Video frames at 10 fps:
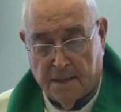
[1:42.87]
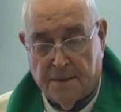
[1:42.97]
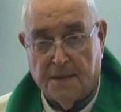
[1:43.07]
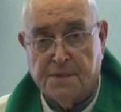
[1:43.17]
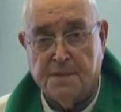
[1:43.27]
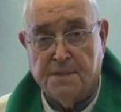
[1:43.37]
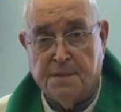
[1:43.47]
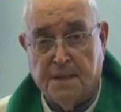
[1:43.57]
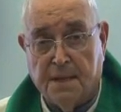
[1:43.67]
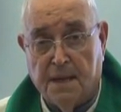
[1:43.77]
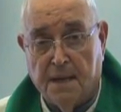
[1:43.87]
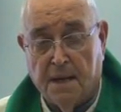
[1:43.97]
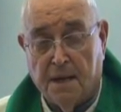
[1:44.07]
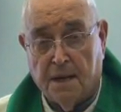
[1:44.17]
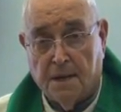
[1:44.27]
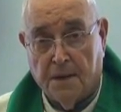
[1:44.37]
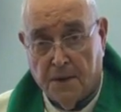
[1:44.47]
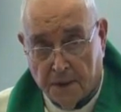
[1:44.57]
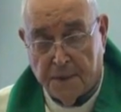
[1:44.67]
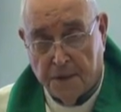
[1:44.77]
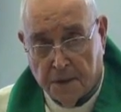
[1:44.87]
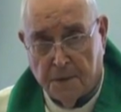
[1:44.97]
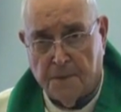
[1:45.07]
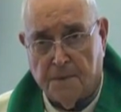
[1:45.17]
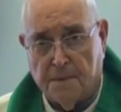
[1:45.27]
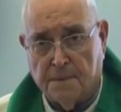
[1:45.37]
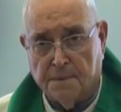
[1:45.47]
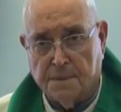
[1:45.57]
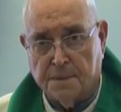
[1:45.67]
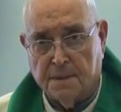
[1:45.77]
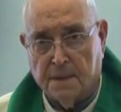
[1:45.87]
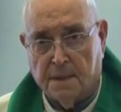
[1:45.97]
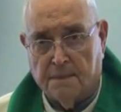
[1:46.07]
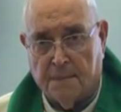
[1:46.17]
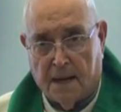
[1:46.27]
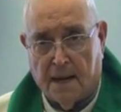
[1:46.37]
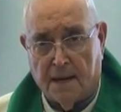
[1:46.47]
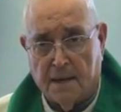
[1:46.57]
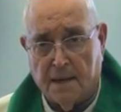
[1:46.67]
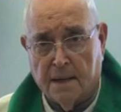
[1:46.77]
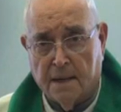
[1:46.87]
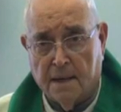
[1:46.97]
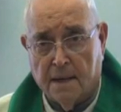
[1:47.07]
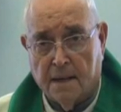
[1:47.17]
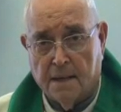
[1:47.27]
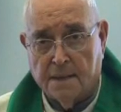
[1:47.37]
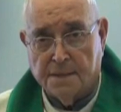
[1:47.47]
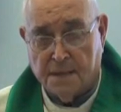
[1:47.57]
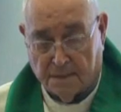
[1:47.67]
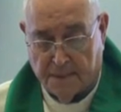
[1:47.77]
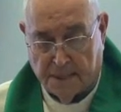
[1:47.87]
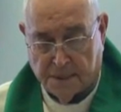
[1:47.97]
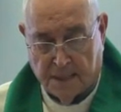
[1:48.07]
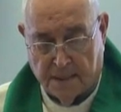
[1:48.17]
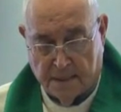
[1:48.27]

This is the good news of our salvation.